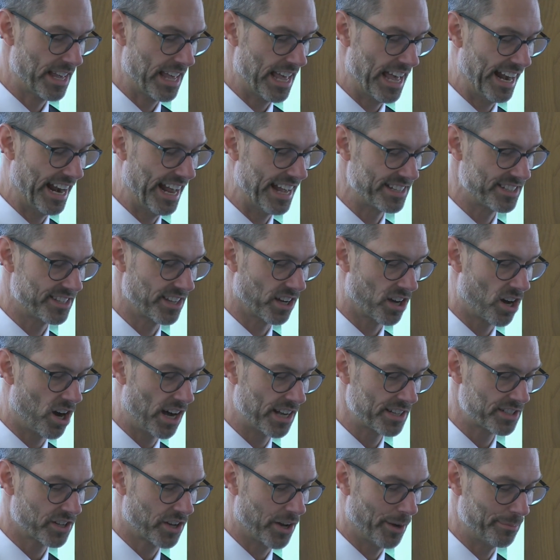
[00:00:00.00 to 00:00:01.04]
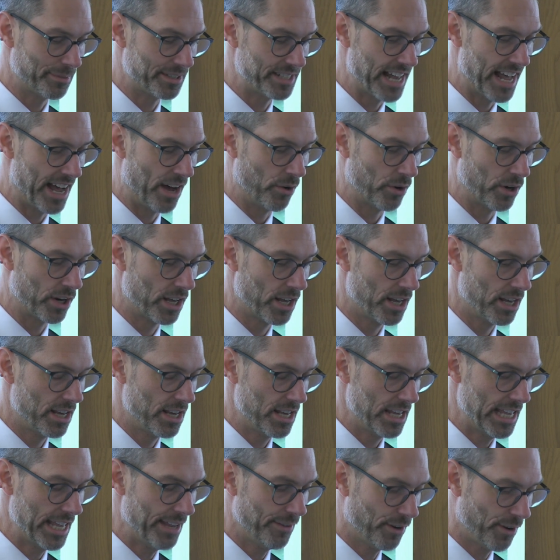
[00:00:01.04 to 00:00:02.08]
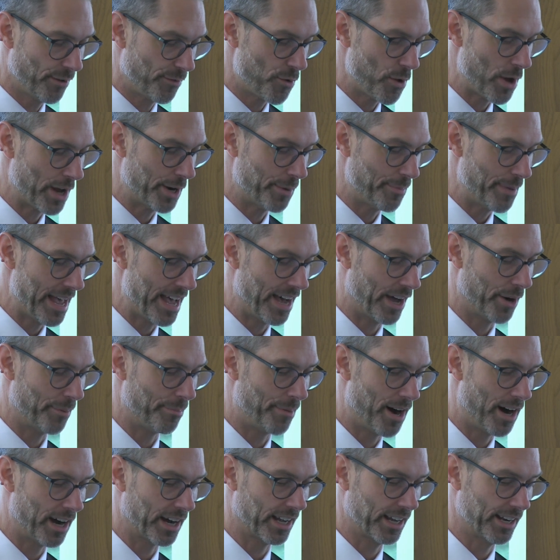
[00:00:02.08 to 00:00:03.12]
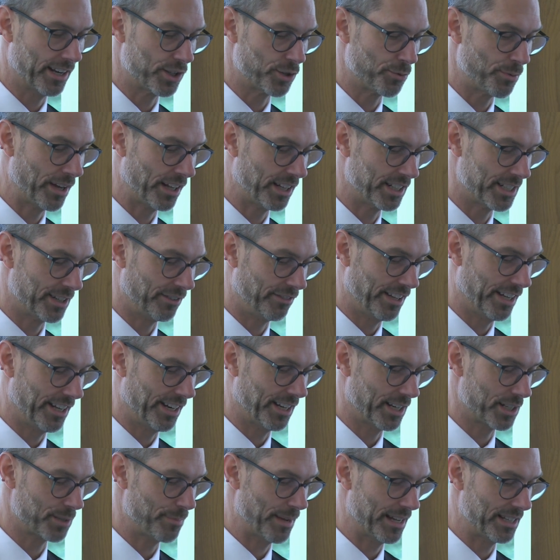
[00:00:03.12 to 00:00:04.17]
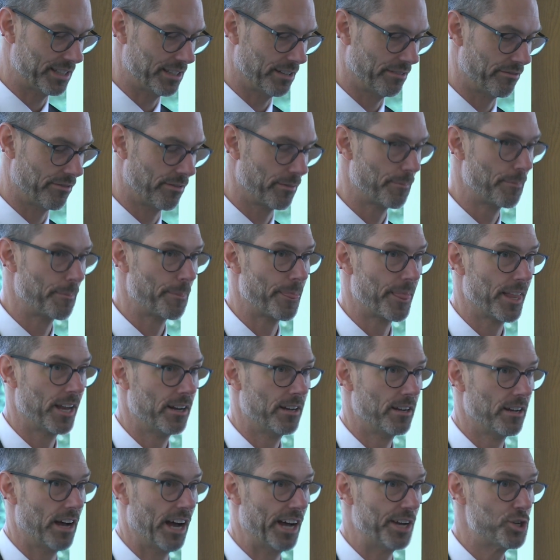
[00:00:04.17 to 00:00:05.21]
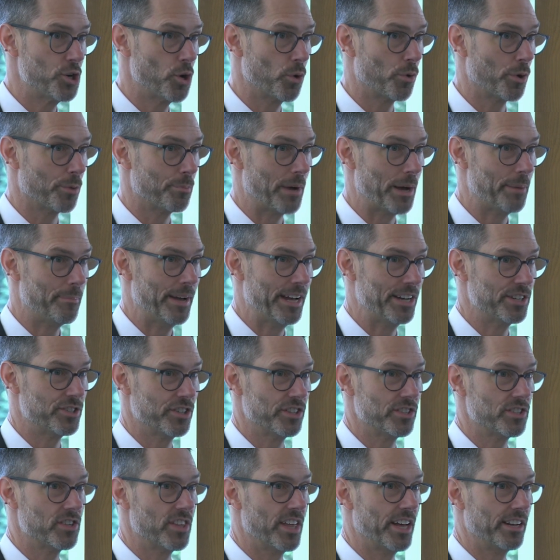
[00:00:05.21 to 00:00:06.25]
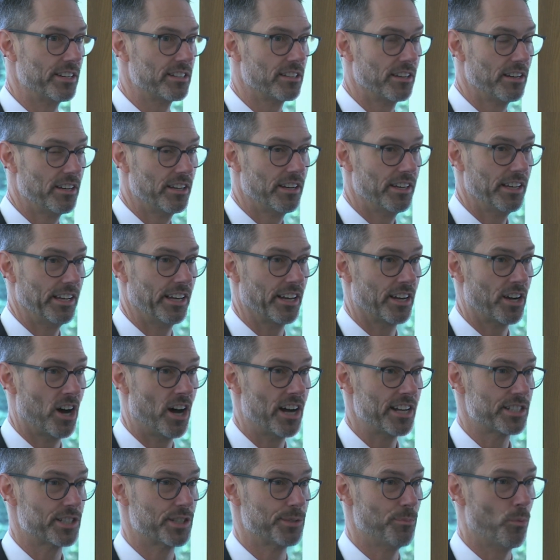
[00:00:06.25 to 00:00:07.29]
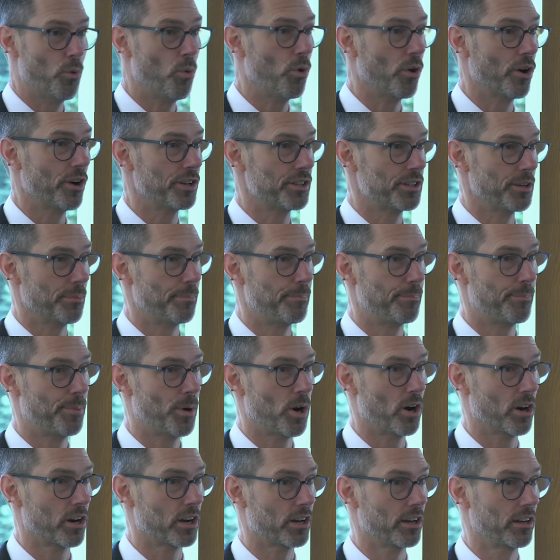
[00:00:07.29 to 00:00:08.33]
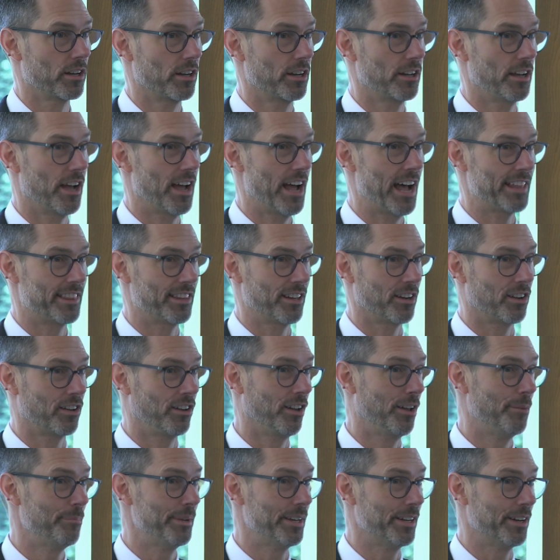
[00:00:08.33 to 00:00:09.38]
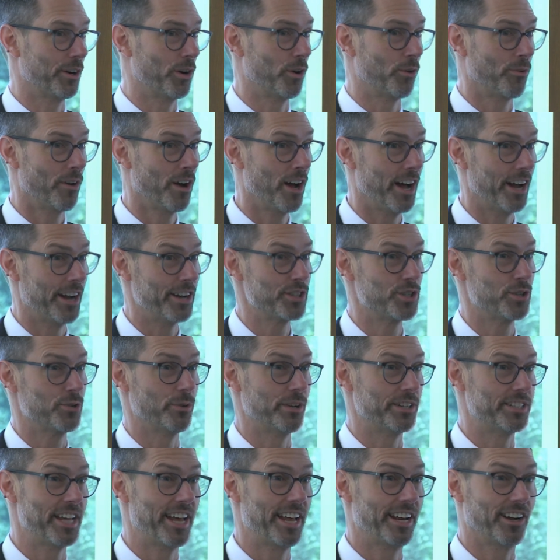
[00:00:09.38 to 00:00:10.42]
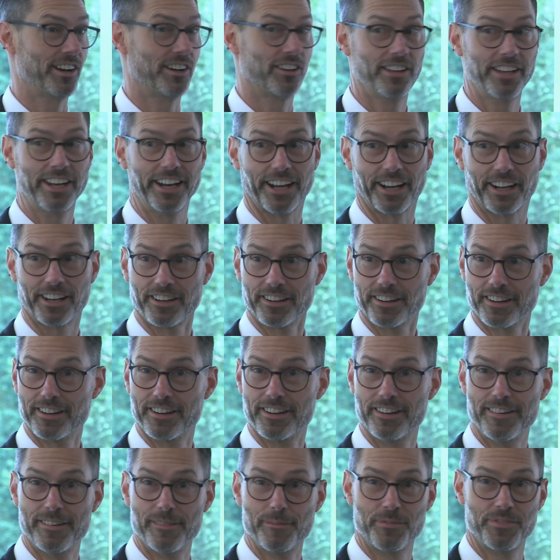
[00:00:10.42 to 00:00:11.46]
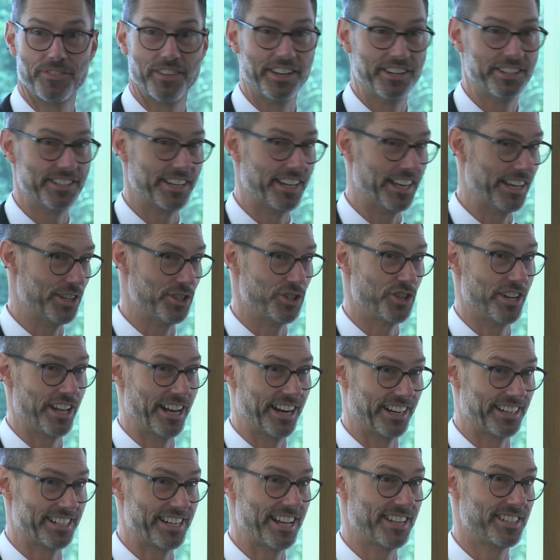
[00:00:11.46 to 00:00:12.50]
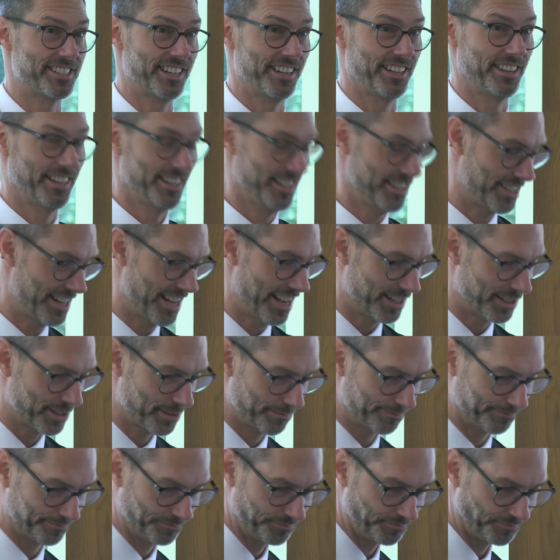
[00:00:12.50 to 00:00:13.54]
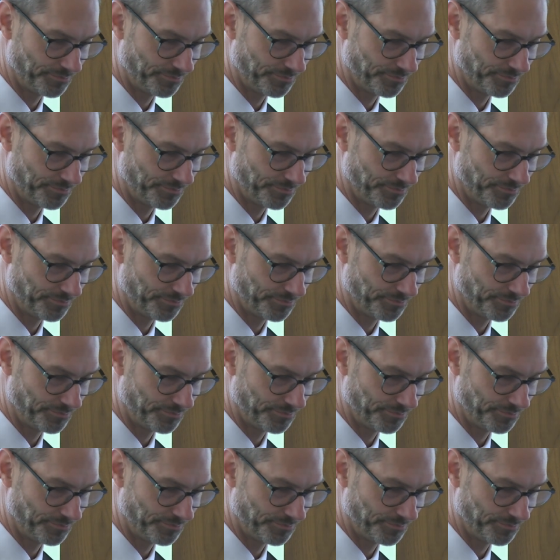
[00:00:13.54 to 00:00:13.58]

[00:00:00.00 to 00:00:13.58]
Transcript: And as the cost comes down, even if you had to pay out of pocket, it's relatively inexpensive. I joke with my patients that it costs more to park at the Columbia garage to attend clinic than to get genetic testing.